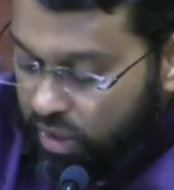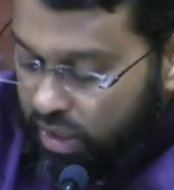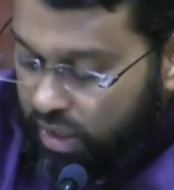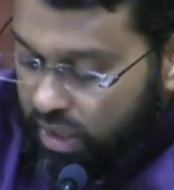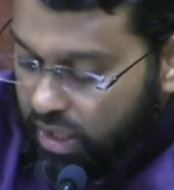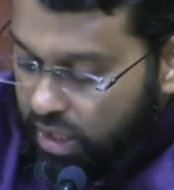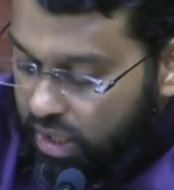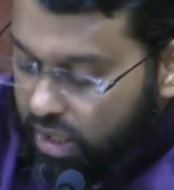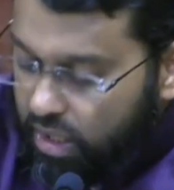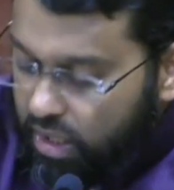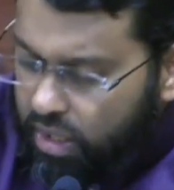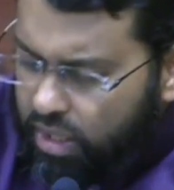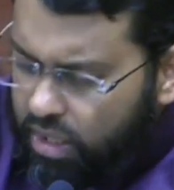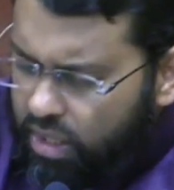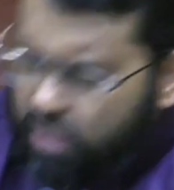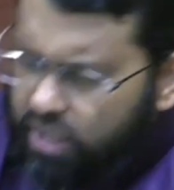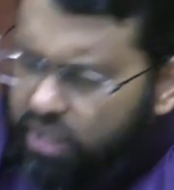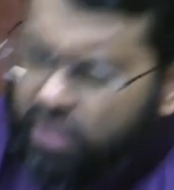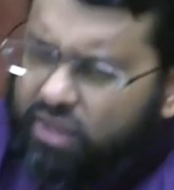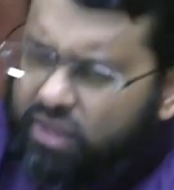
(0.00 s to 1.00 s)
Uh,
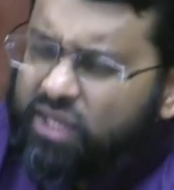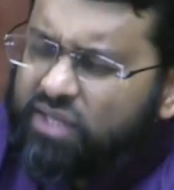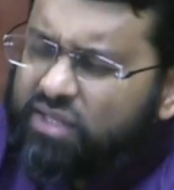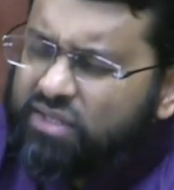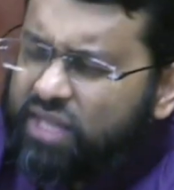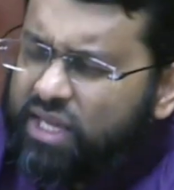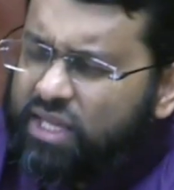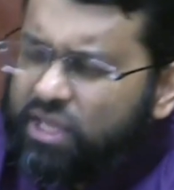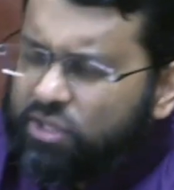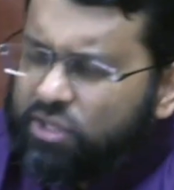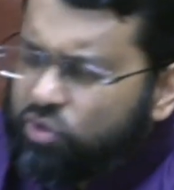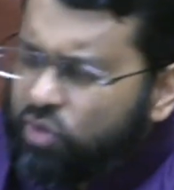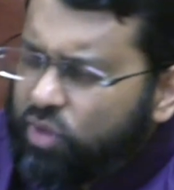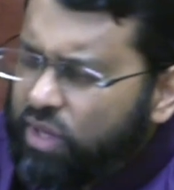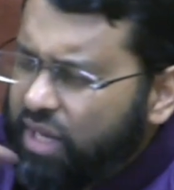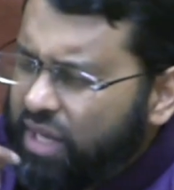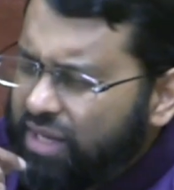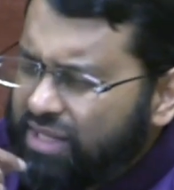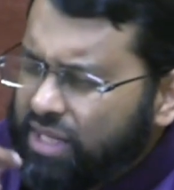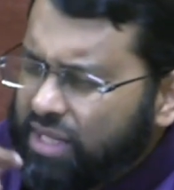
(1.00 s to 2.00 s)
they say that Suhail
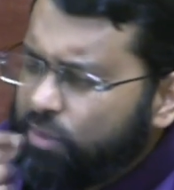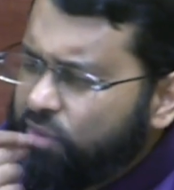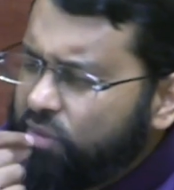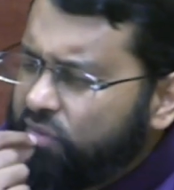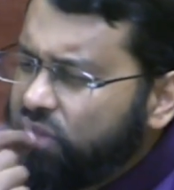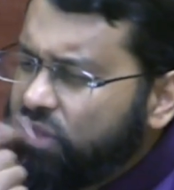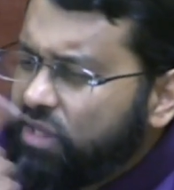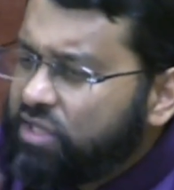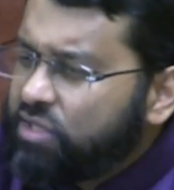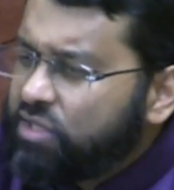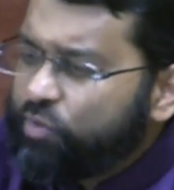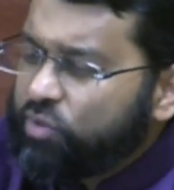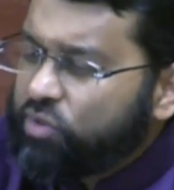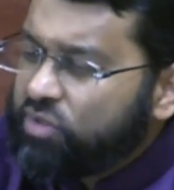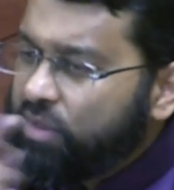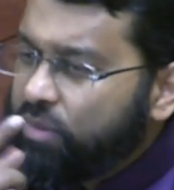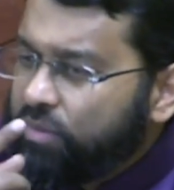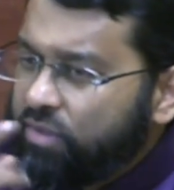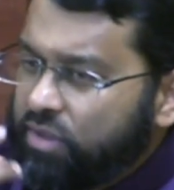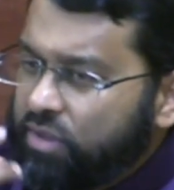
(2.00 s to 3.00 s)
had type of lisp or
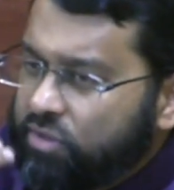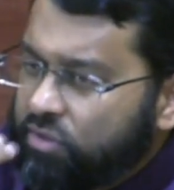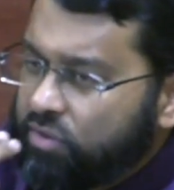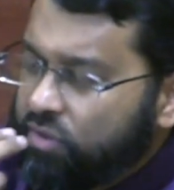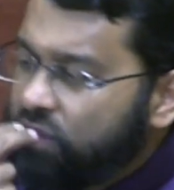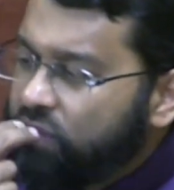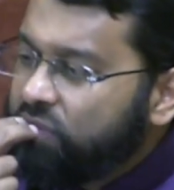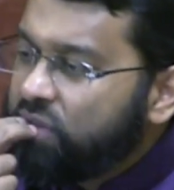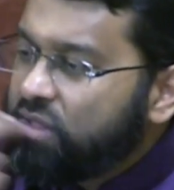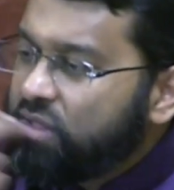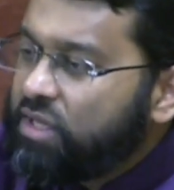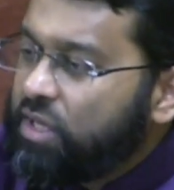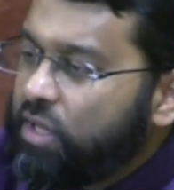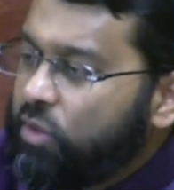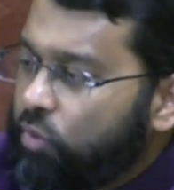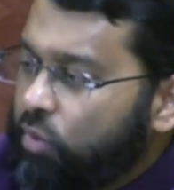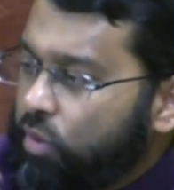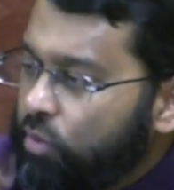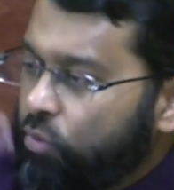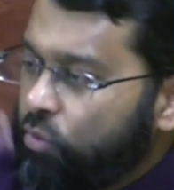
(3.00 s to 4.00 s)
something, so if the teeth
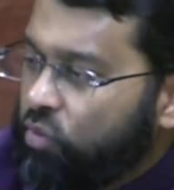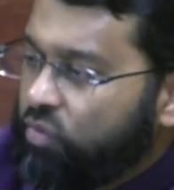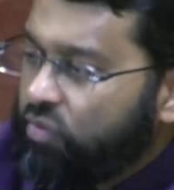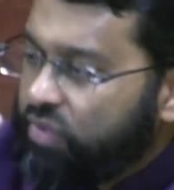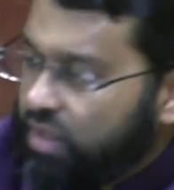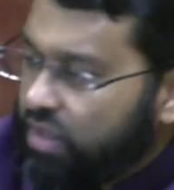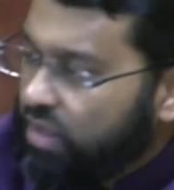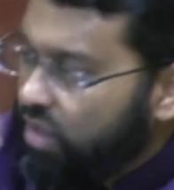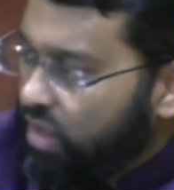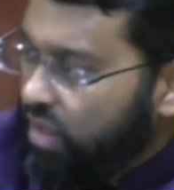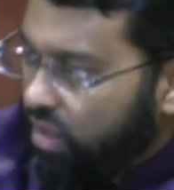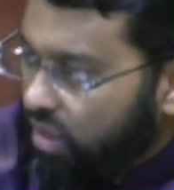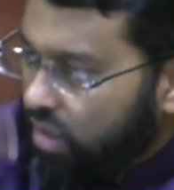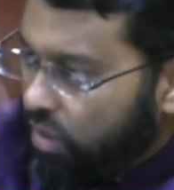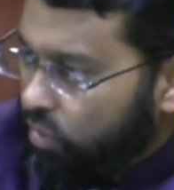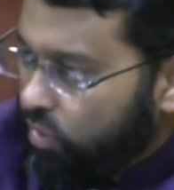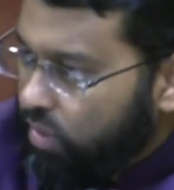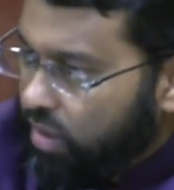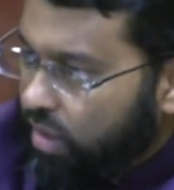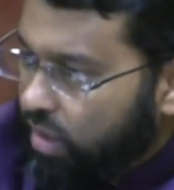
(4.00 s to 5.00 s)
were removed, then it
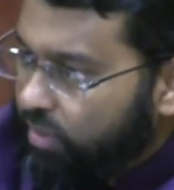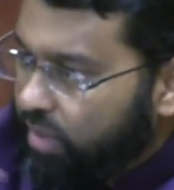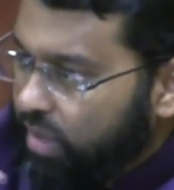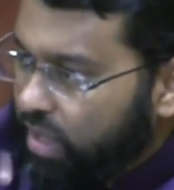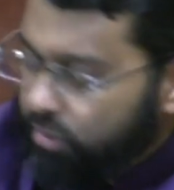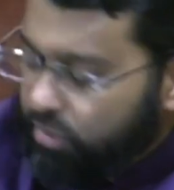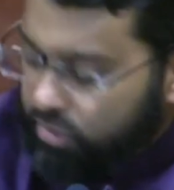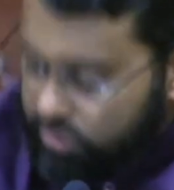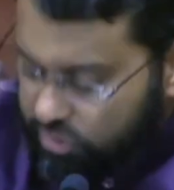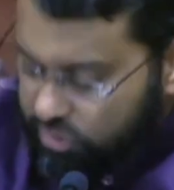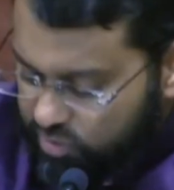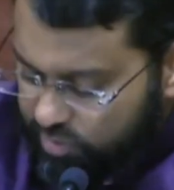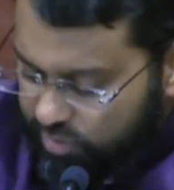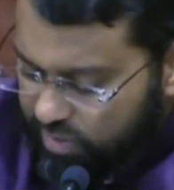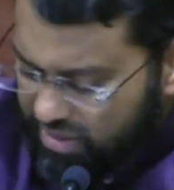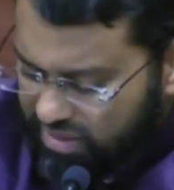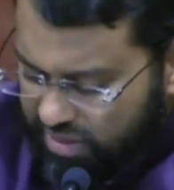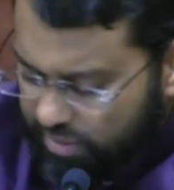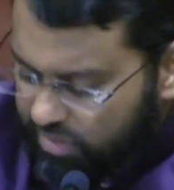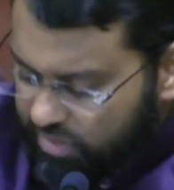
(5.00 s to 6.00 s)
would not be able to
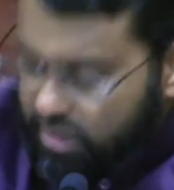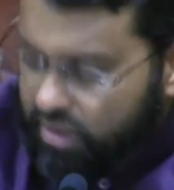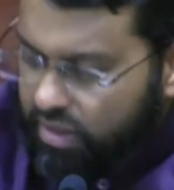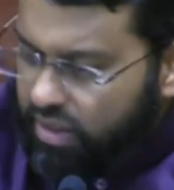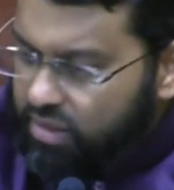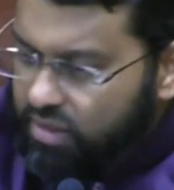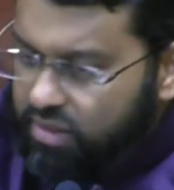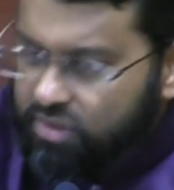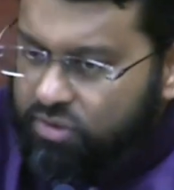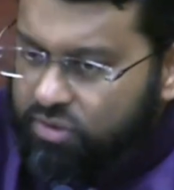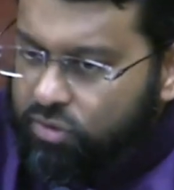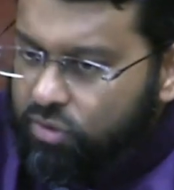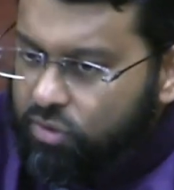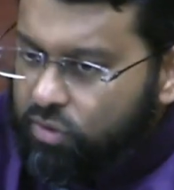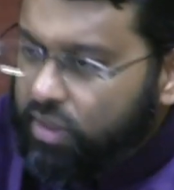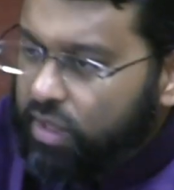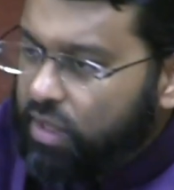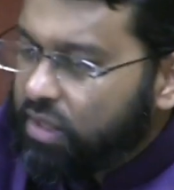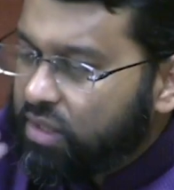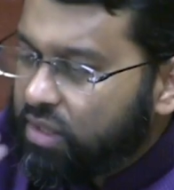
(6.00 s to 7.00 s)
speak something like this to do
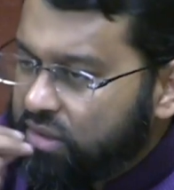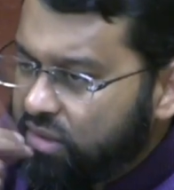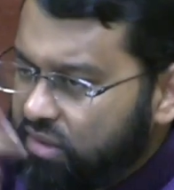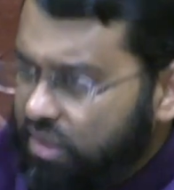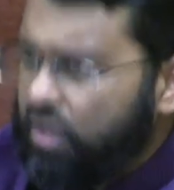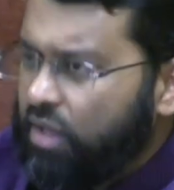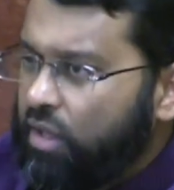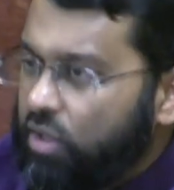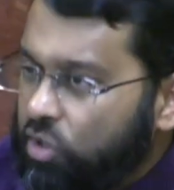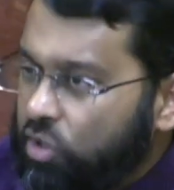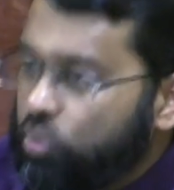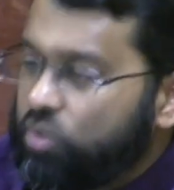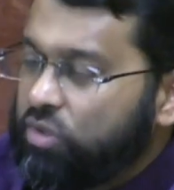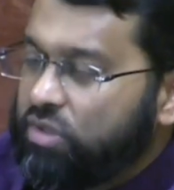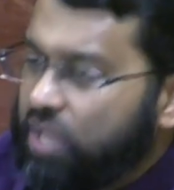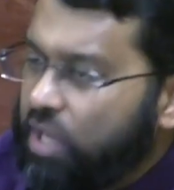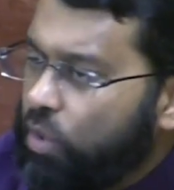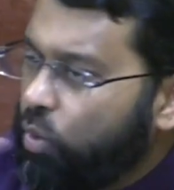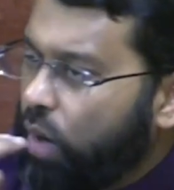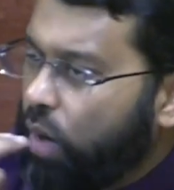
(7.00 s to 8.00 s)
that because you would
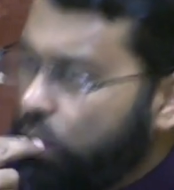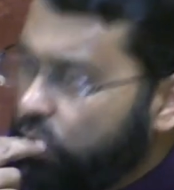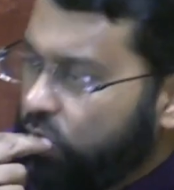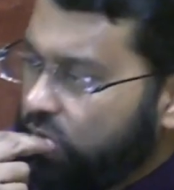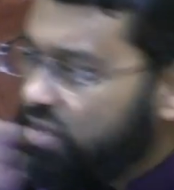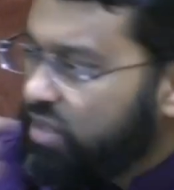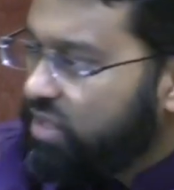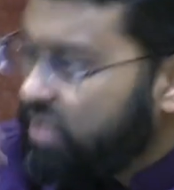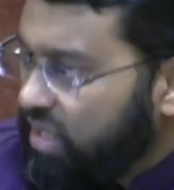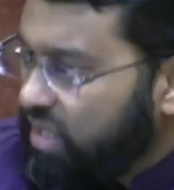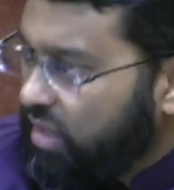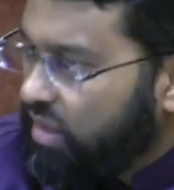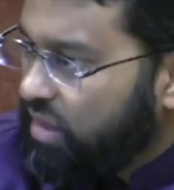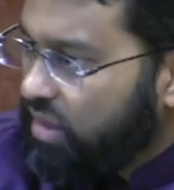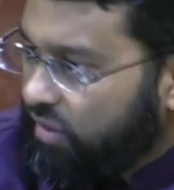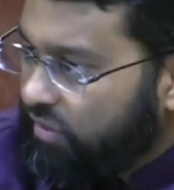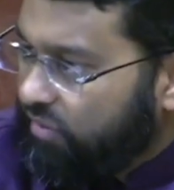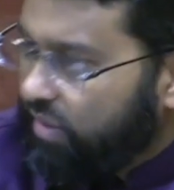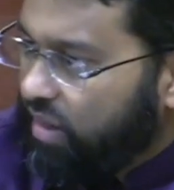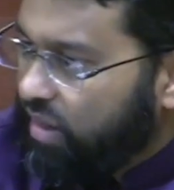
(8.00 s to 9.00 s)
say why would the teeth
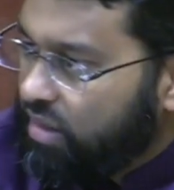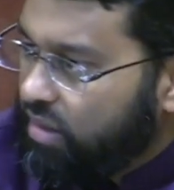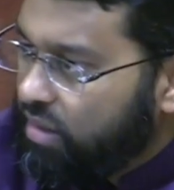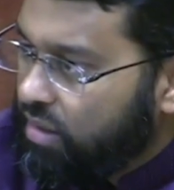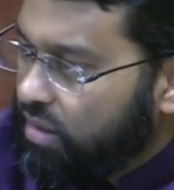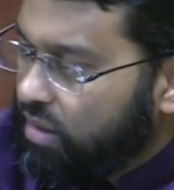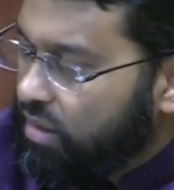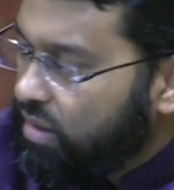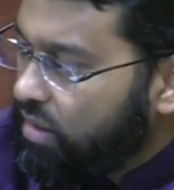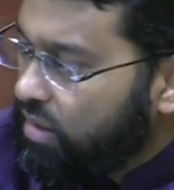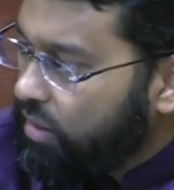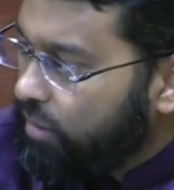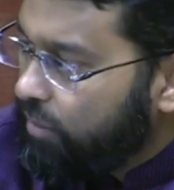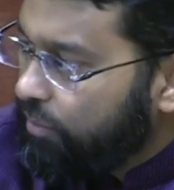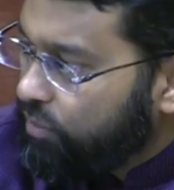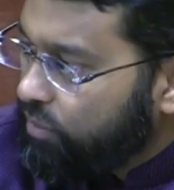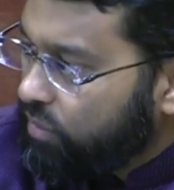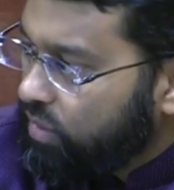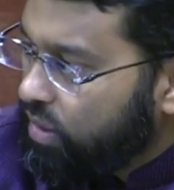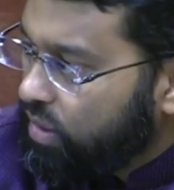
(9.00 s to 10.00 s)
affect the, the,
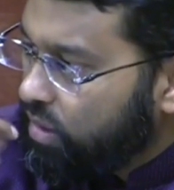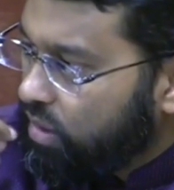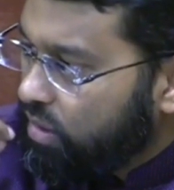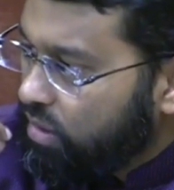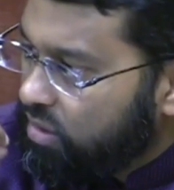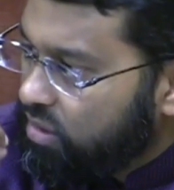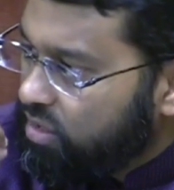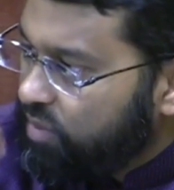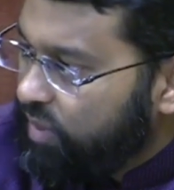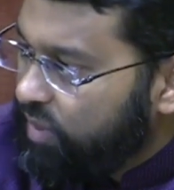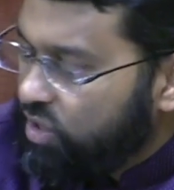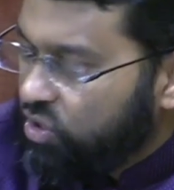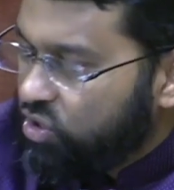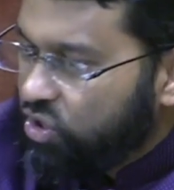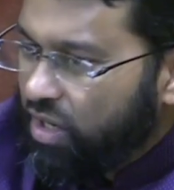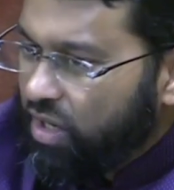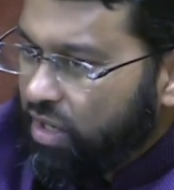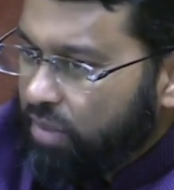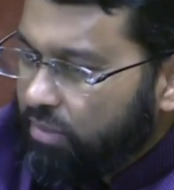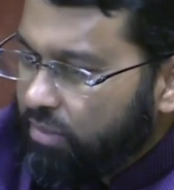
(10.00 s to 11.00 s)
the, the, speech
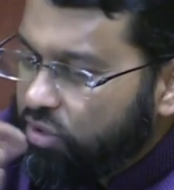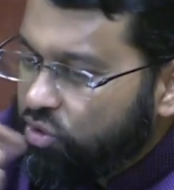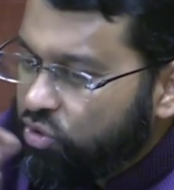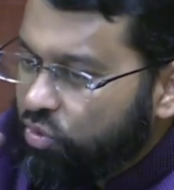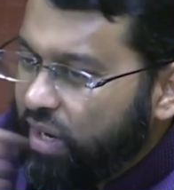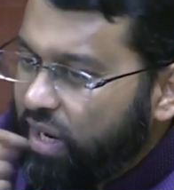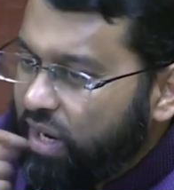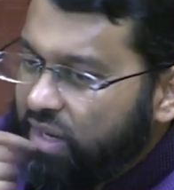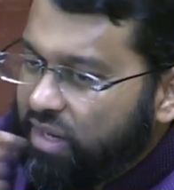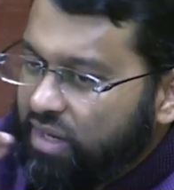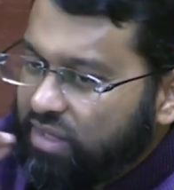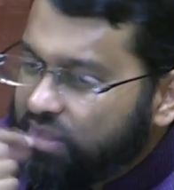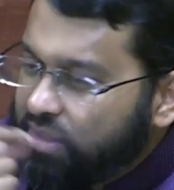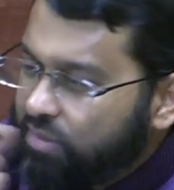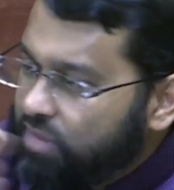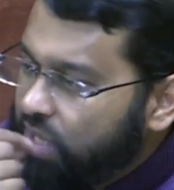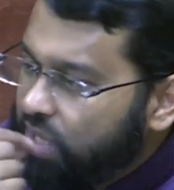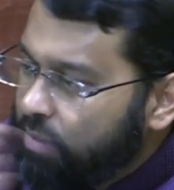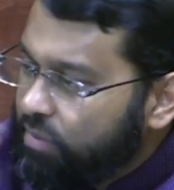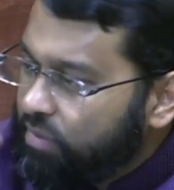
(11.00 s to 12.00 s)
but Suhail had some
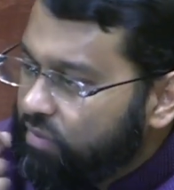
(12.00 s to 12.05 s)
type of